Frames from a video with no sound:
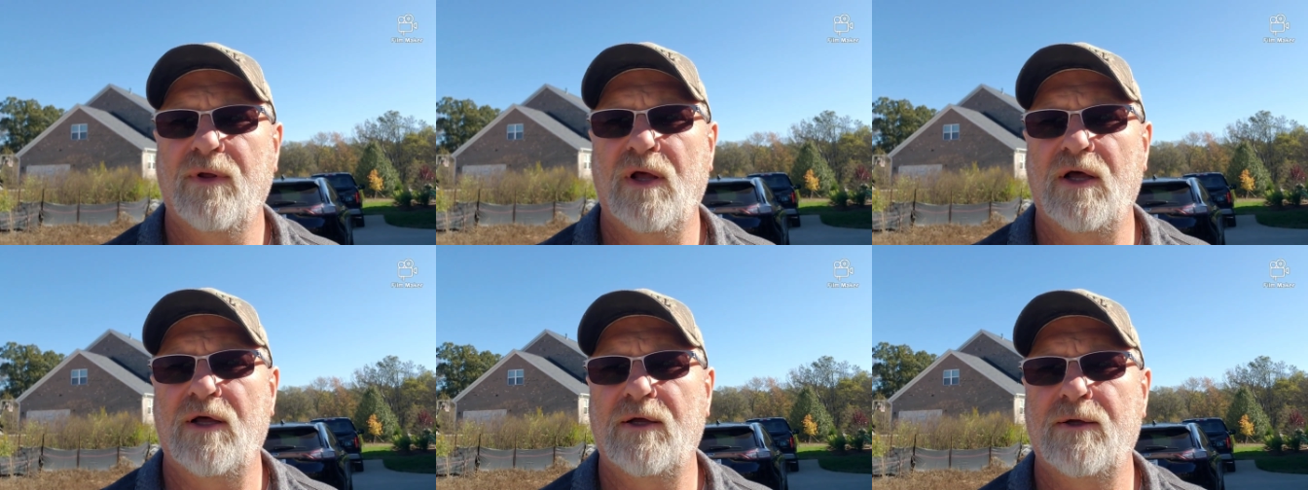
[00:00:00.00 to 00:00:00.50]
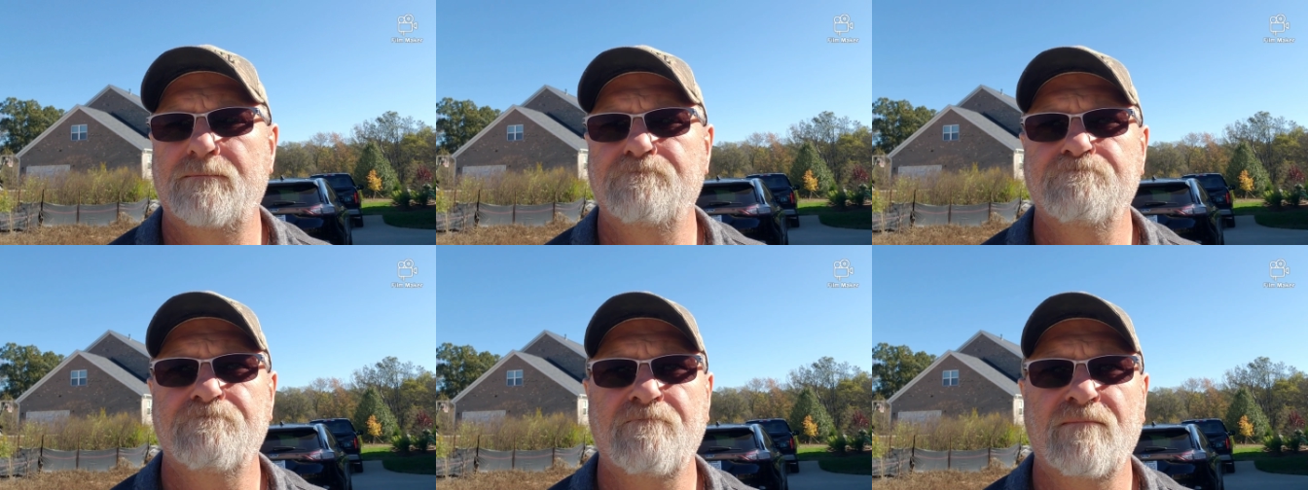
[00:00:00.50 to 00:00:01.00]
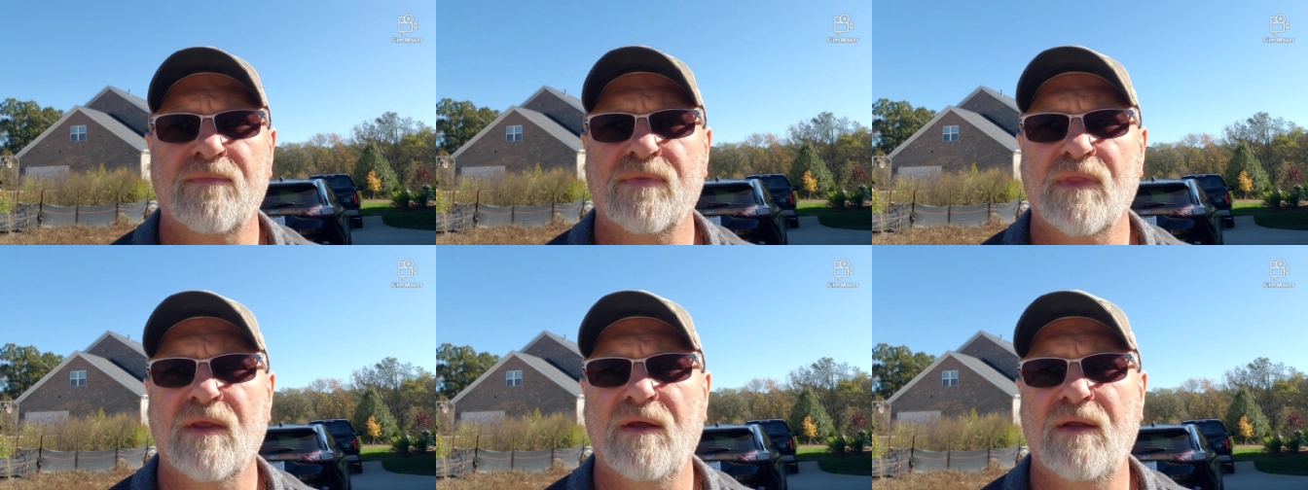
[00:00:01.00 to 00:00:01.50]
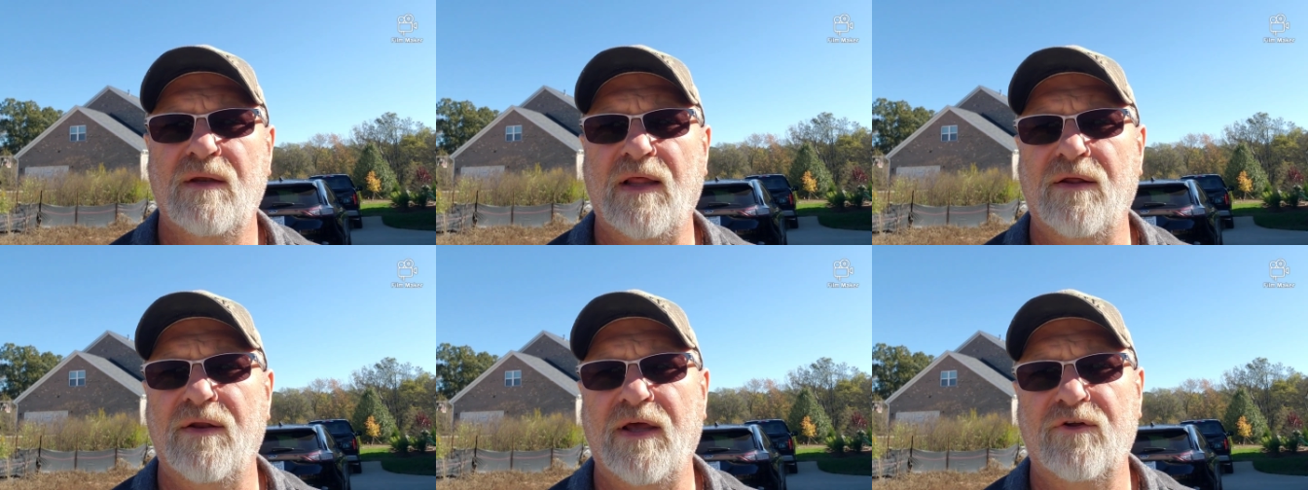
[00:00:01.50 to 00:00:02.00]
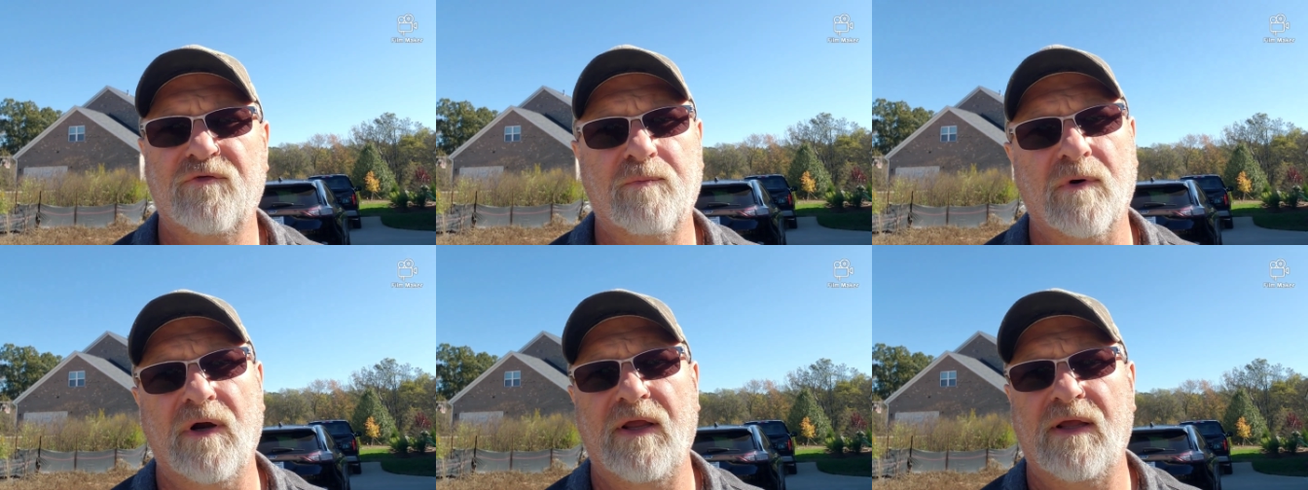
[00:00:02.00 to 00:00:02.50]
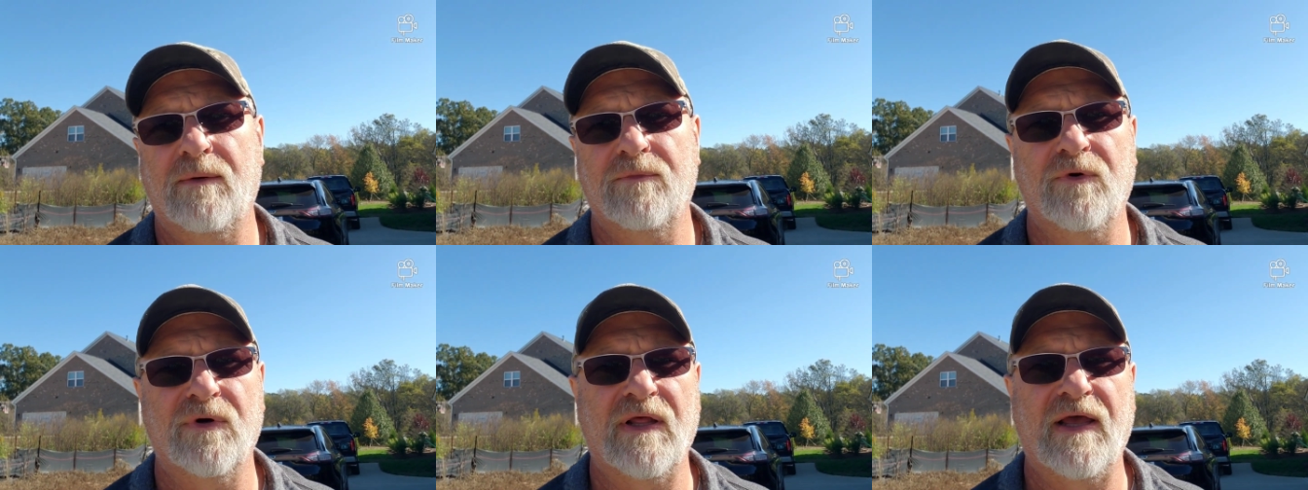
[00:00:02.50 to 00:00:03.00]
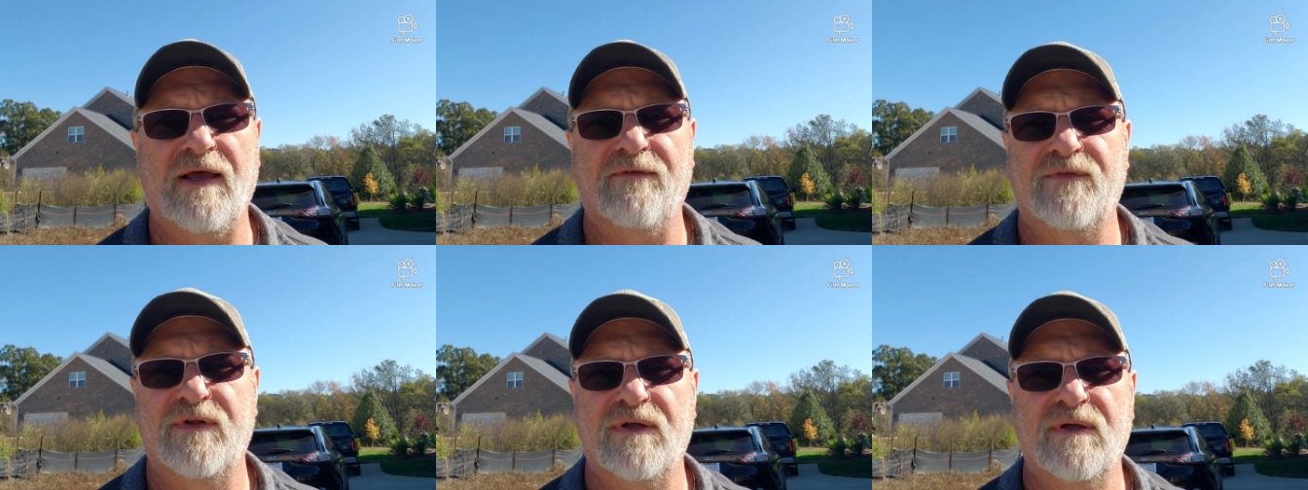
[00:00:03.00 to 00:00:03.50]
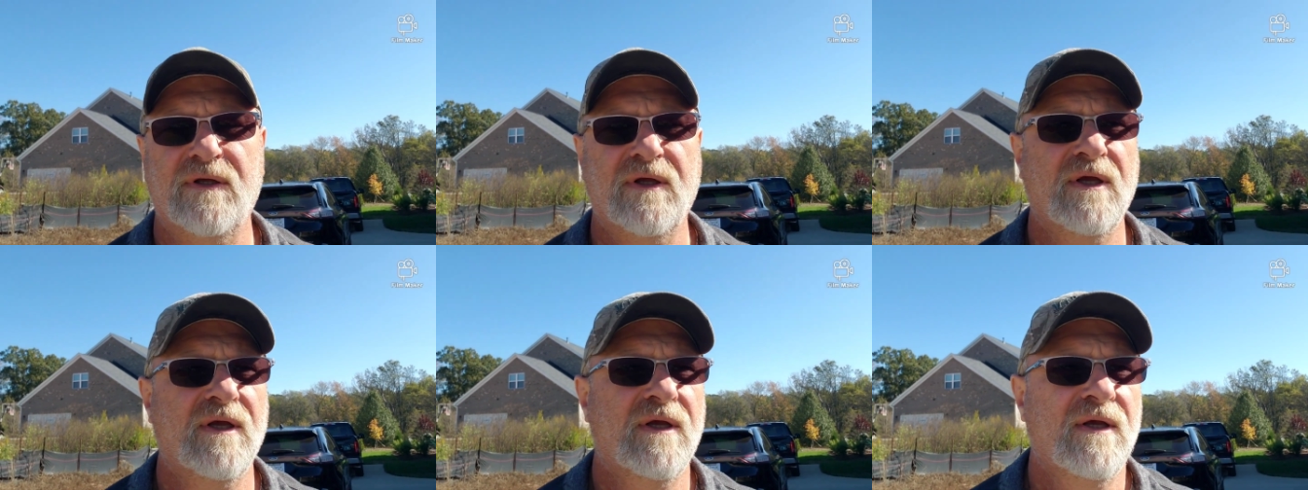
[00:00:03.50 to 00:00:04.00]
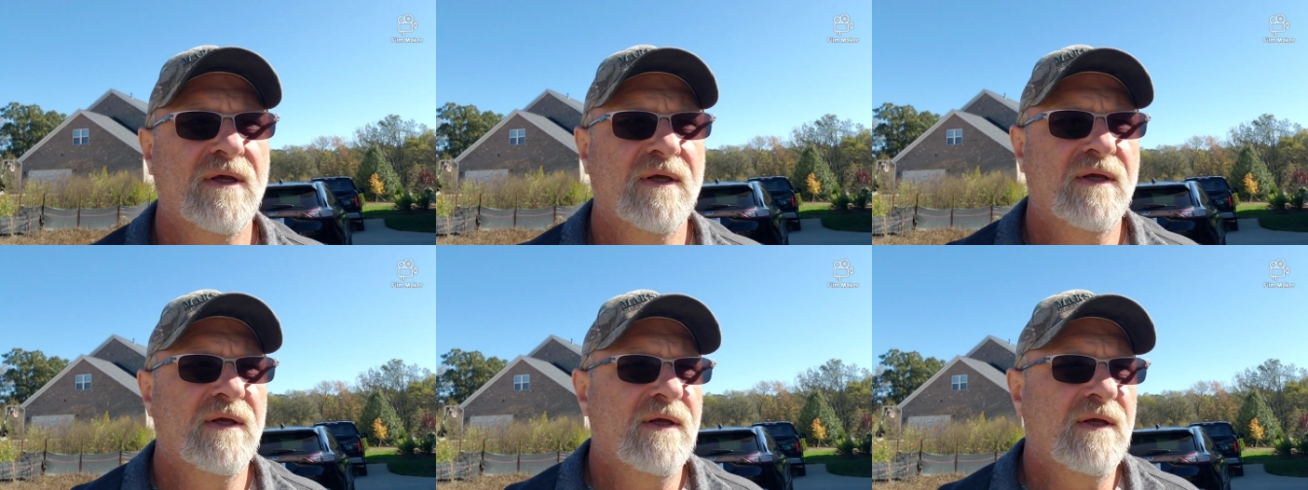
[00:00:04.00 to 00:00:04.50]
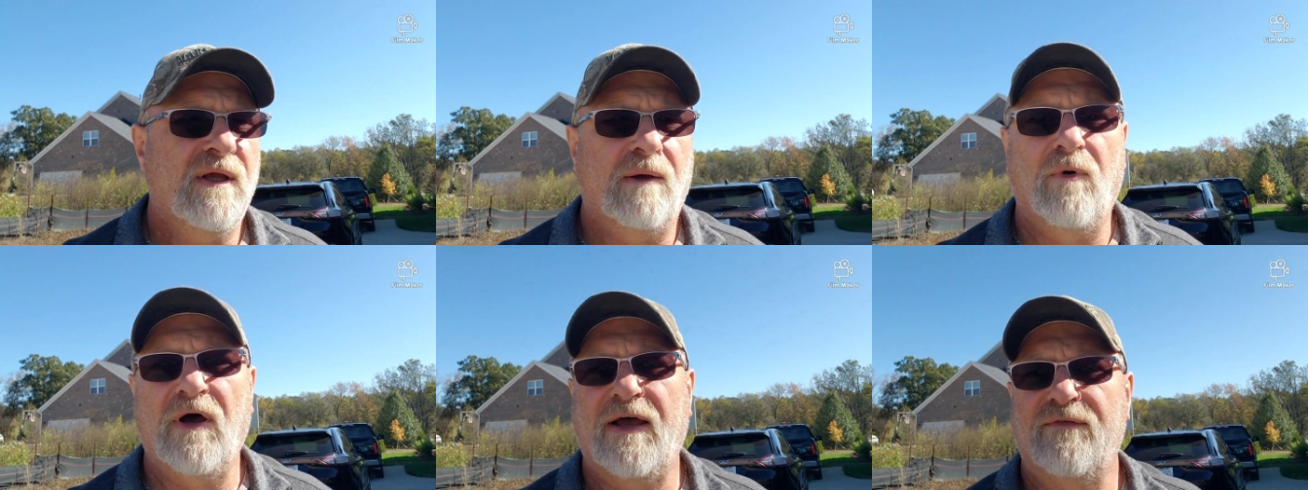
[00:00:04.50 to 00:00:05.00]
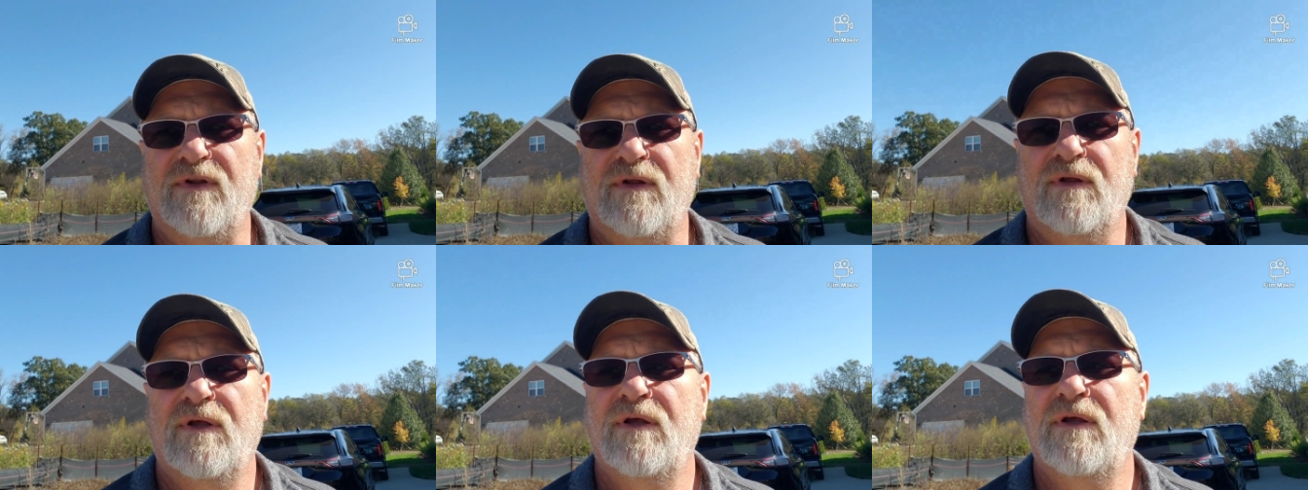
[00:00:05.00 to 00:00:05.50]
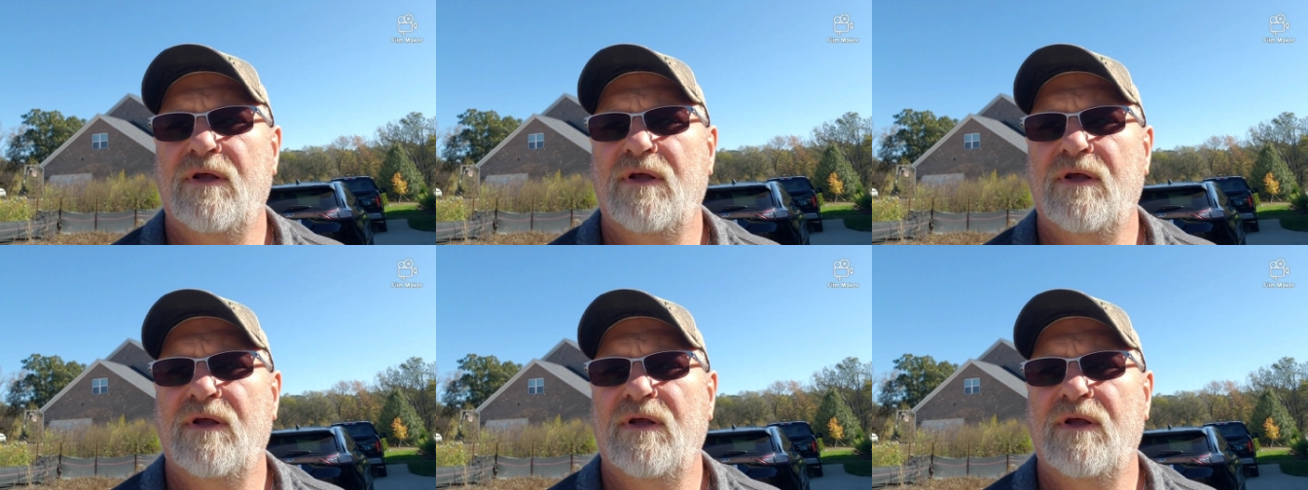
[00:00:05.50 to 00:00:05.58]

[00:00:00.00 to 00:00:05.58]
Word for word: Um, now next spring, I'm going to have to, I'm going to have to